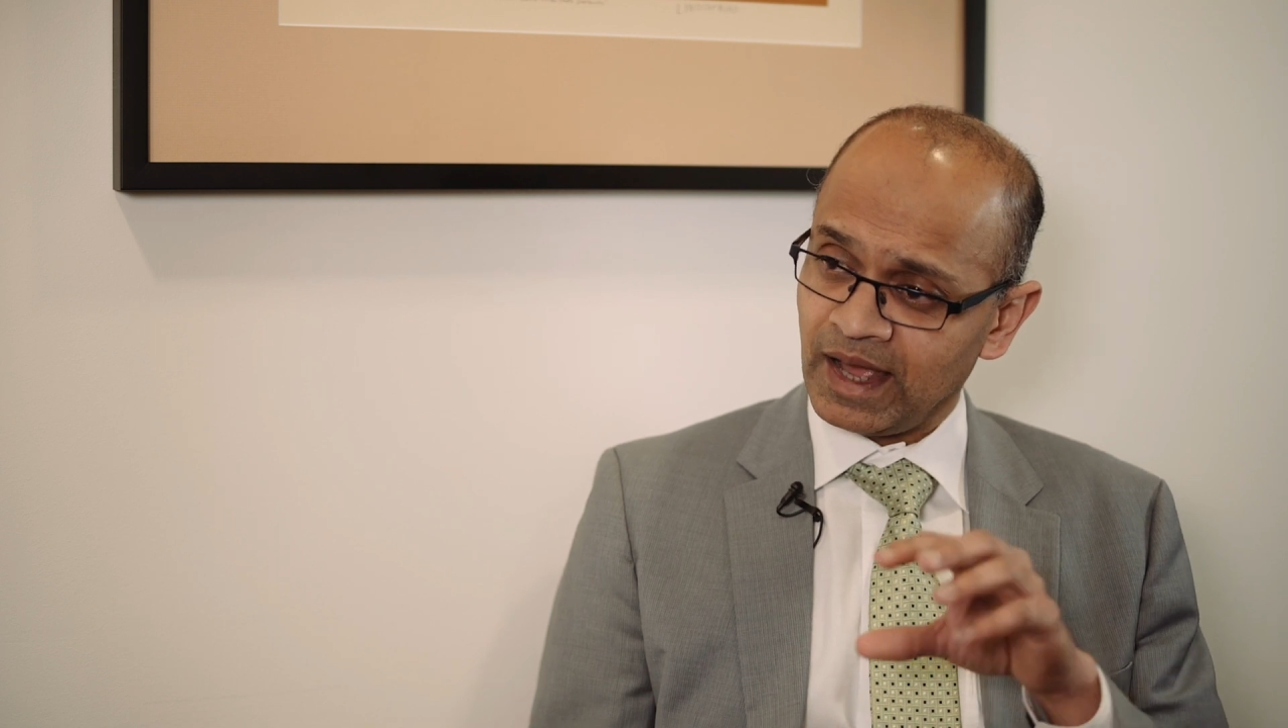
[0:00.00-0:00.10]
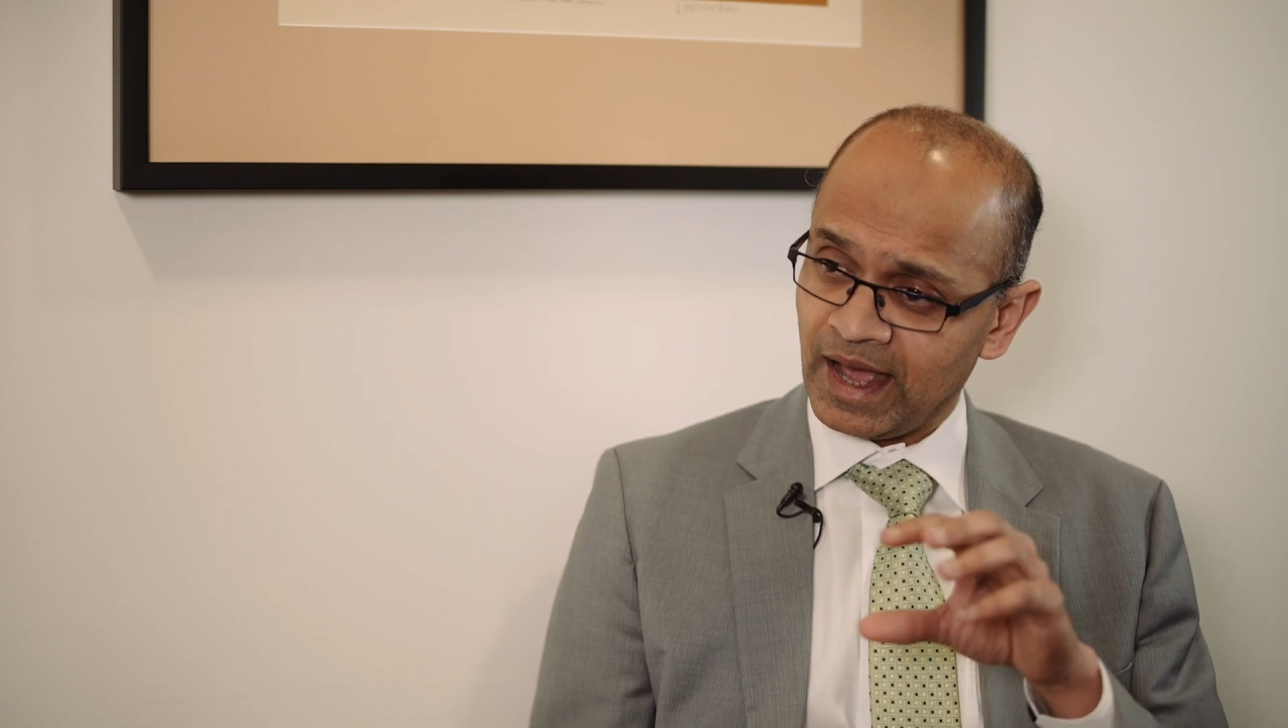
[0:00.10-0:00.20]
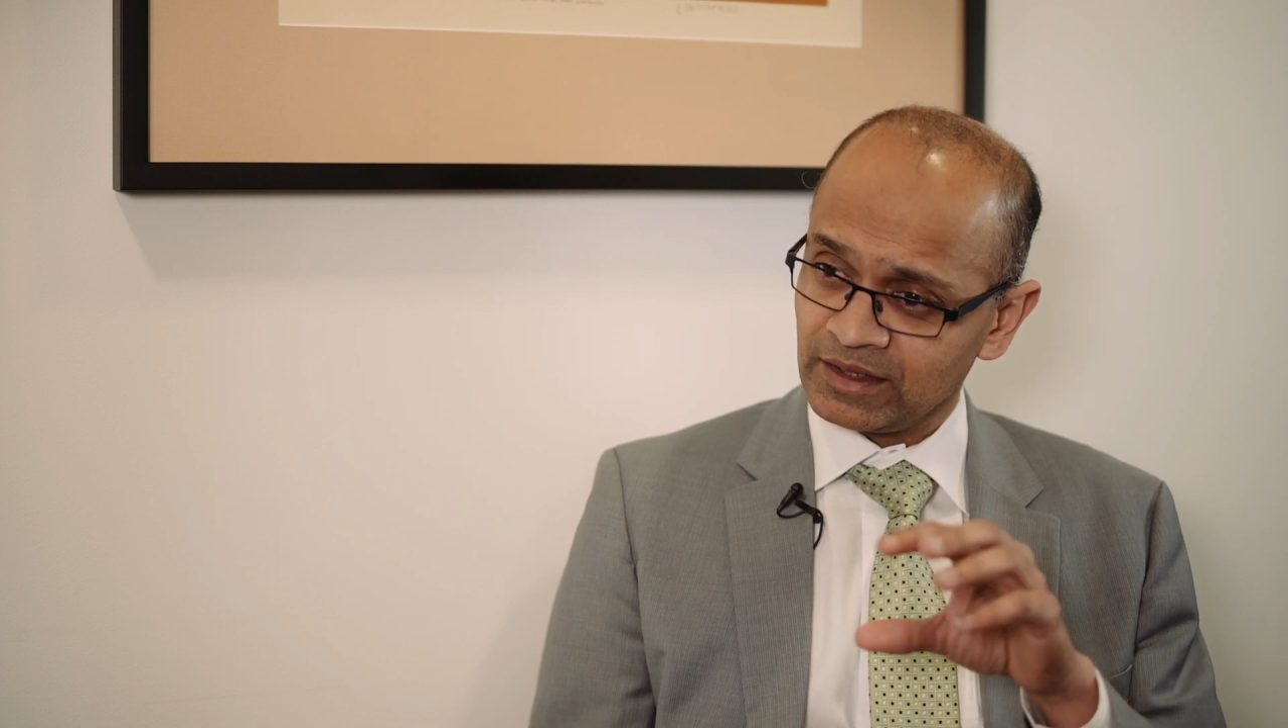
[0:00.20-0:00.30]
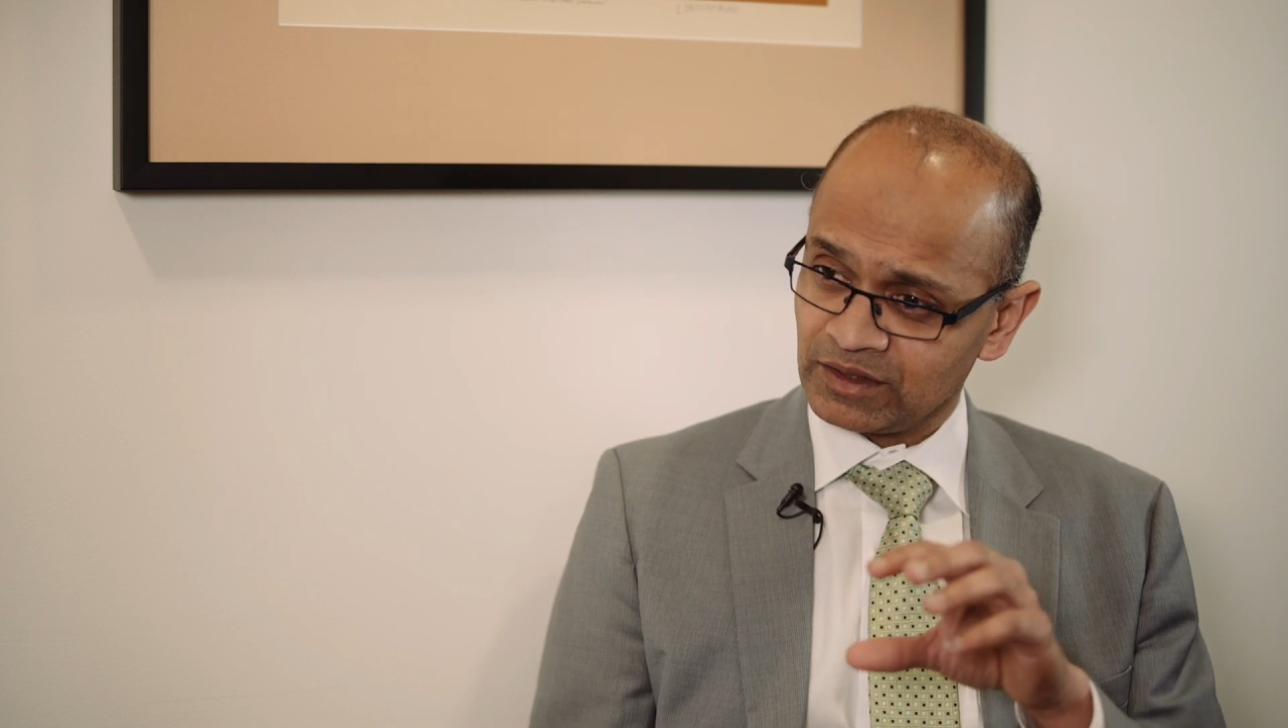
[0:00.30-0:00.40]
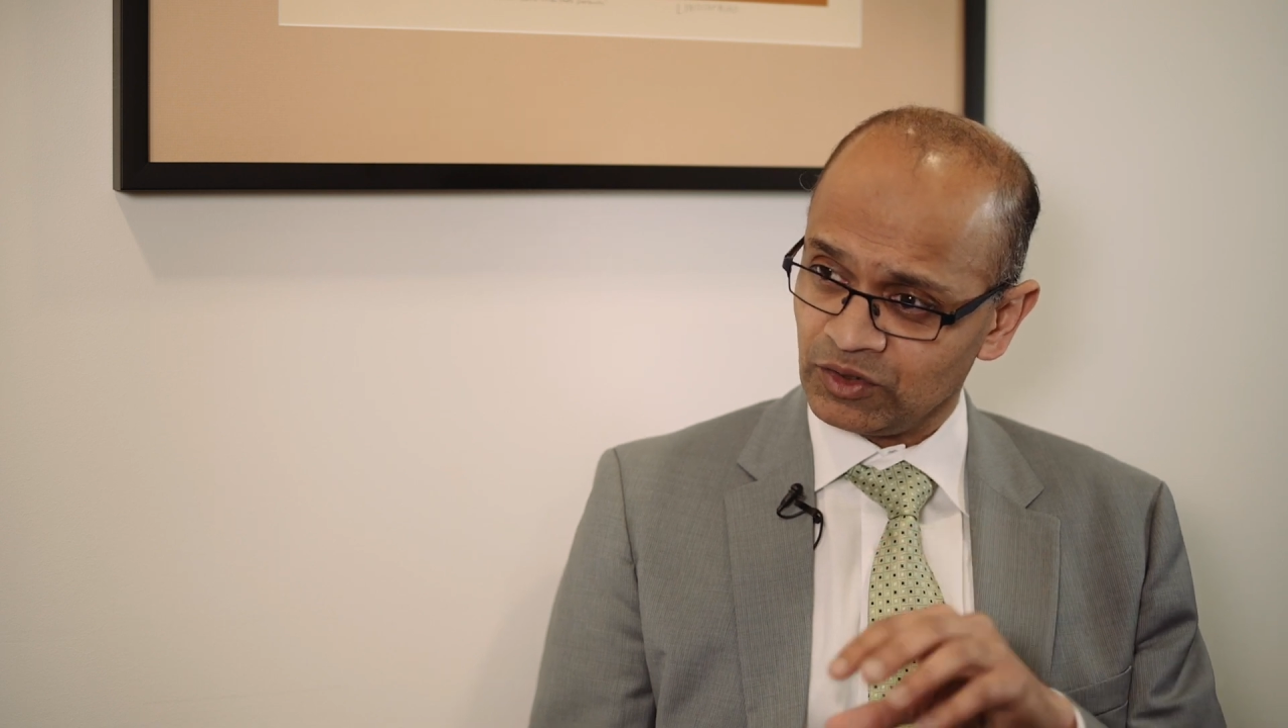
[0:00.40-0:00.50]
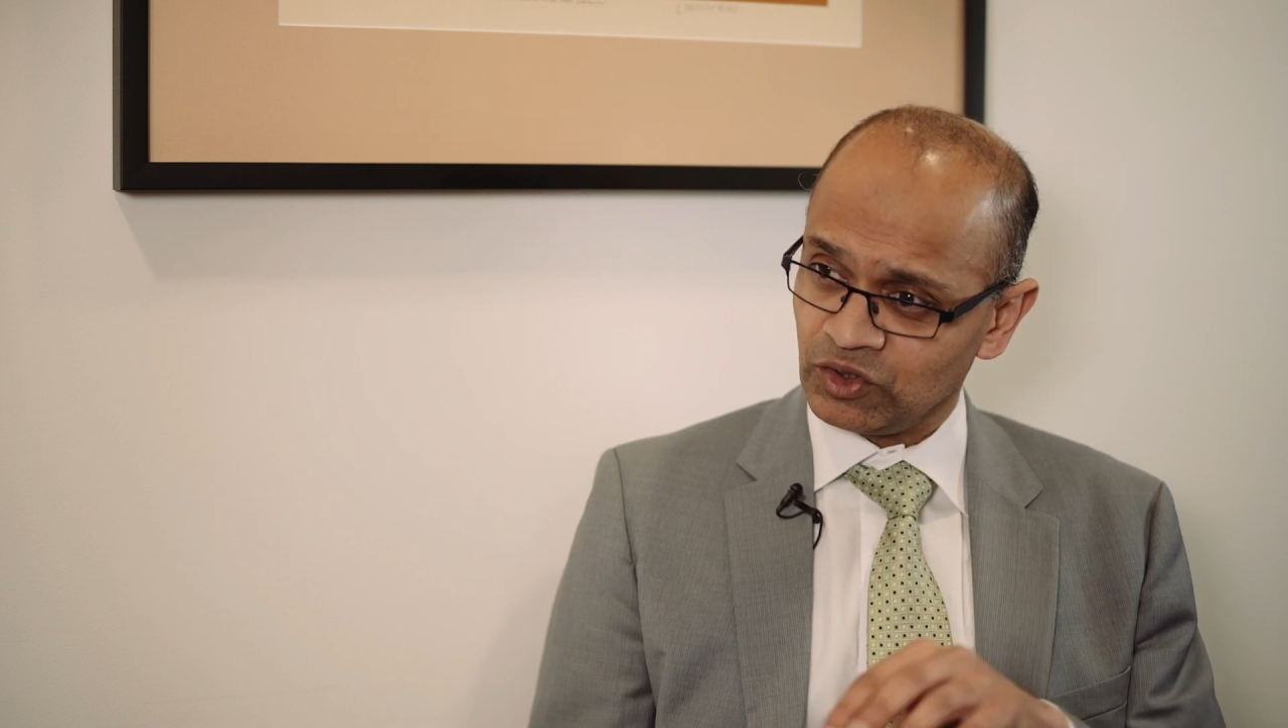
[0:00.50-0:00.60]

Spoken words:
has the